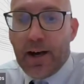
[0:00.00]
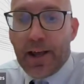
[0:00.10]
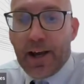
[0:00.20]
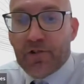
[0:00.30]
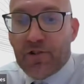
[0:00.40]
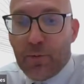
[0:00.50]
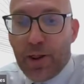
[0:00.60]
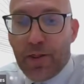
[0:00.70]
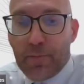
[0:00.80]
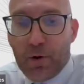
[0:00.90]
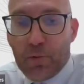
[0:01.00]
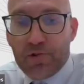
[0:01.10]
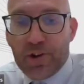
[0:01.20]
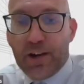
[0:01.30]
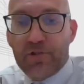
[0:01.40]
And I asked you whether the boat
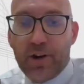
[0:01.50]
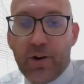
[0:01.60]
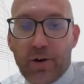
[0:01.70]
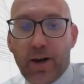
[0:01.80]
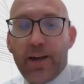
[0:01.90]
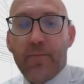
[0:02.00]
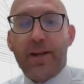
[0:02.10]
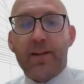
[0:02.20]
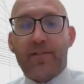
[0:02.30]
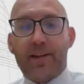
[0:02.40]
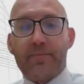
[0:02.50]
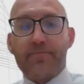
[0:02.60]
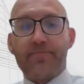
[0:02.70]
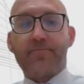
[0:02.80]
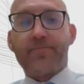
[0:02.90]
was an asset or a liability.